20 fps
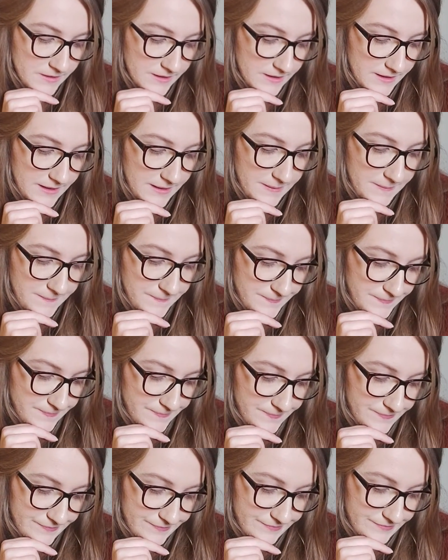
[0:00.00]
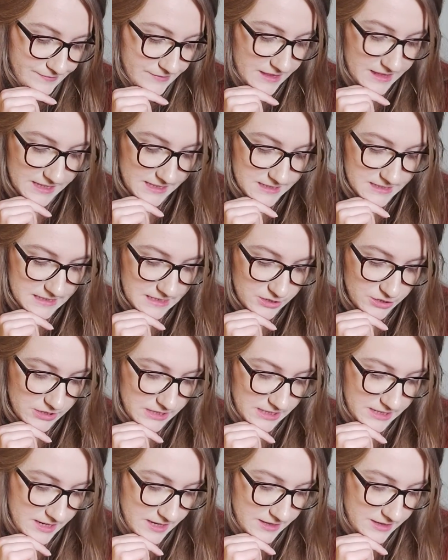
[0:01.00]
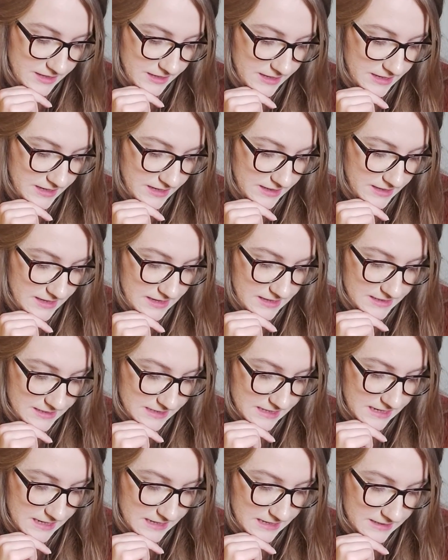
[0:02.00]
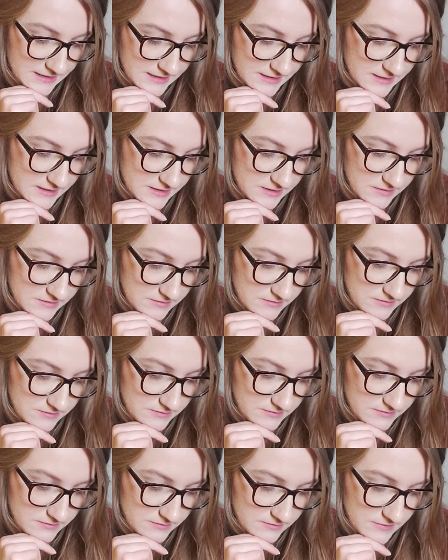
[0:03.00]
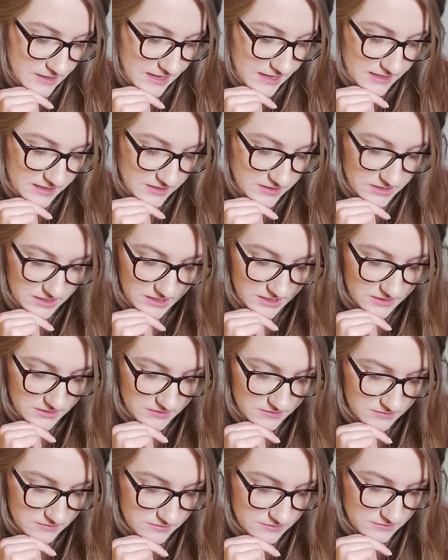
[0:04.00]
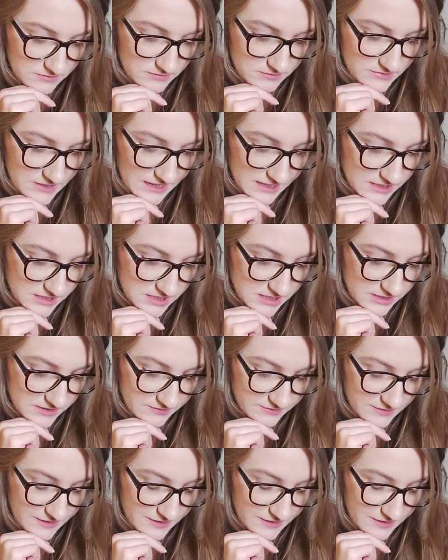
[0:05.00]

There's literally nothing here that indicates anything negative.